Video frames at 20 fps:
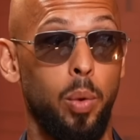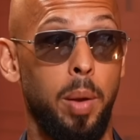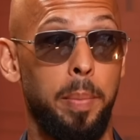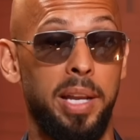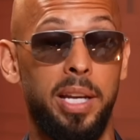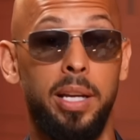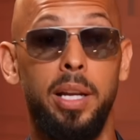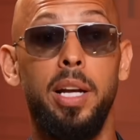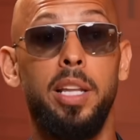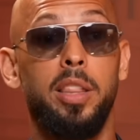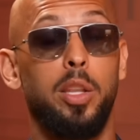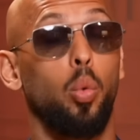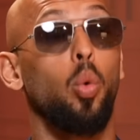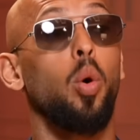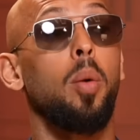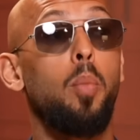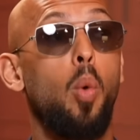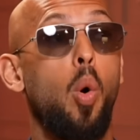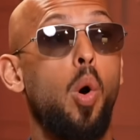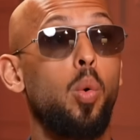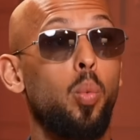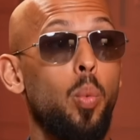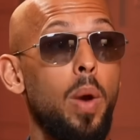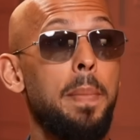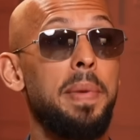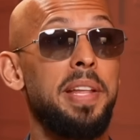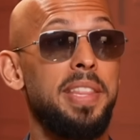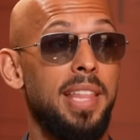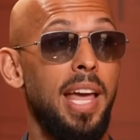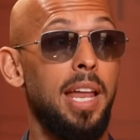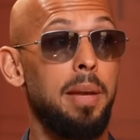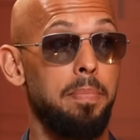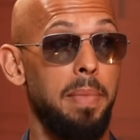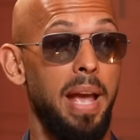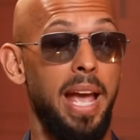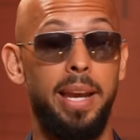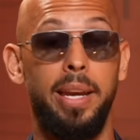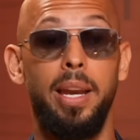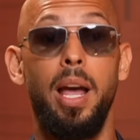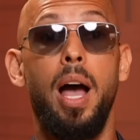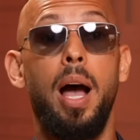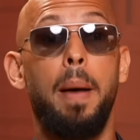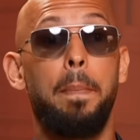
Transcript: women. There were more women than men.